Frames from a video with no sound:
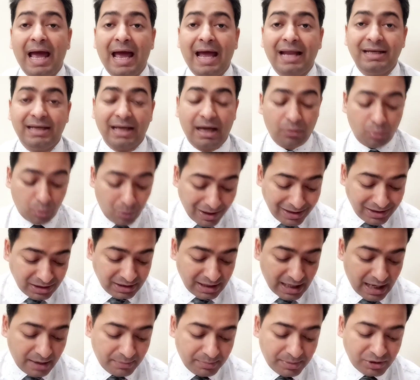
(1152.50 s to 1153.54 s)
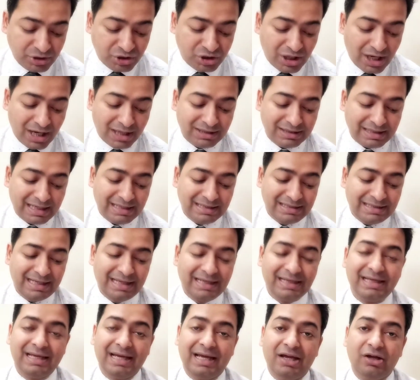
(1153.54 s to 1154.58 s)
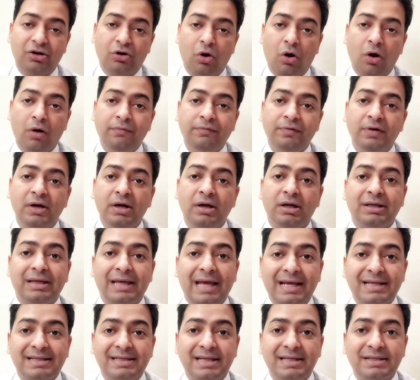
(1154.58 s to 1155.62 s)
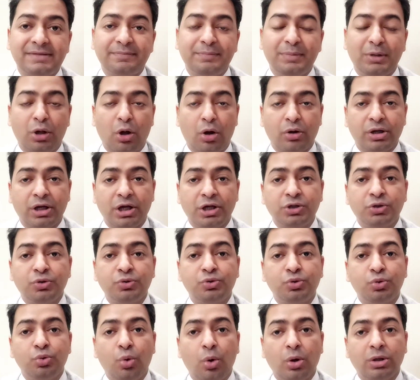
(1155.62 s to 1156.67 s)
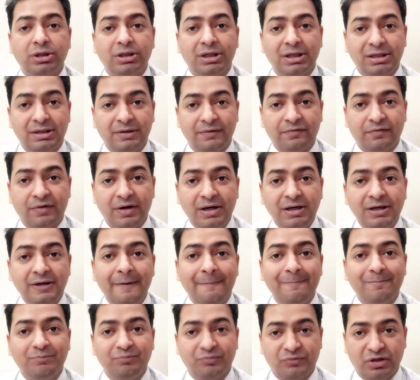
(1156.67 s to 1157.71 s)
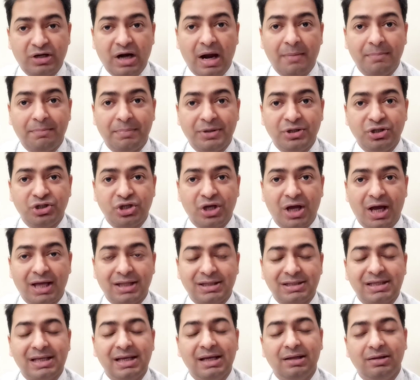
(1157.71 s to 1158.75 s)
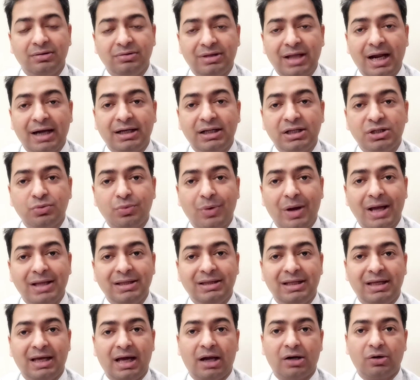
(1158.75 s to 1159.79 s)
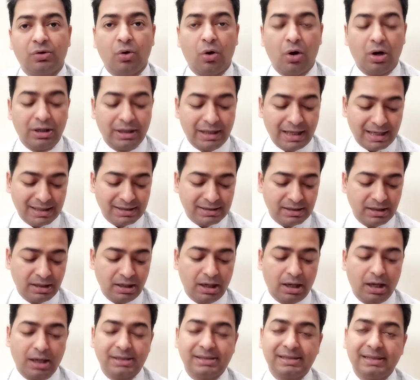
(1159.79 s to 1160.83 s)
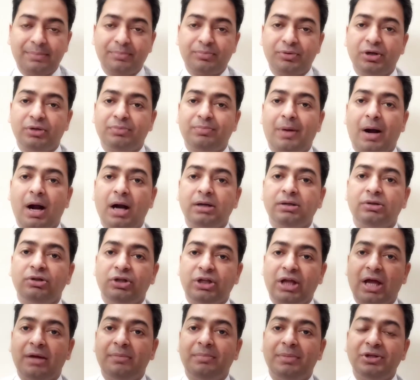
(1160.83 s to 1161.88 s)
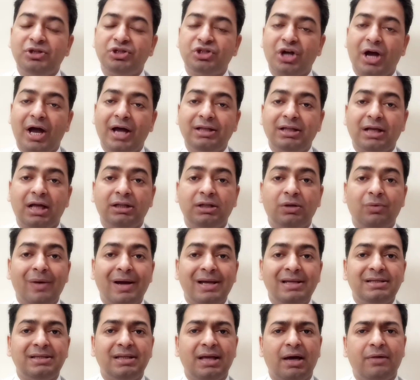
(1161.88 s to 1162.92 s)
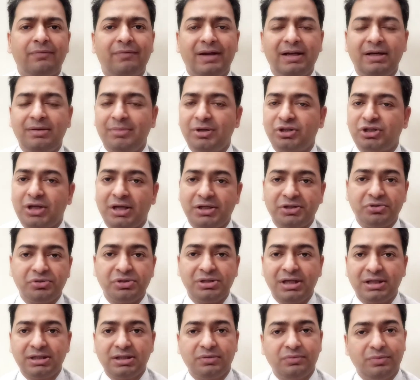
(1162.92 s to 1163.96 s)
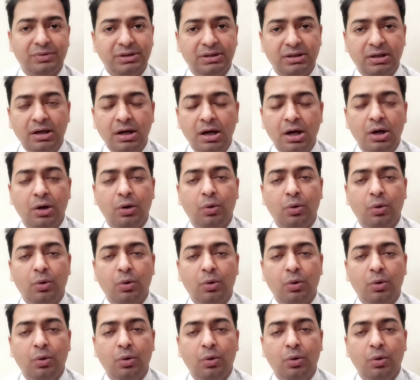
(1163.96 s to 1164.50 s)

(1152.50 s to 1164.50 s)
and one Nyay Panchayat can take care of cases belonging to 2 or 3 different Gram Panchayats. That is why they are called as a separate part, Nyay Panchayat. Otherwise they are very much associated with the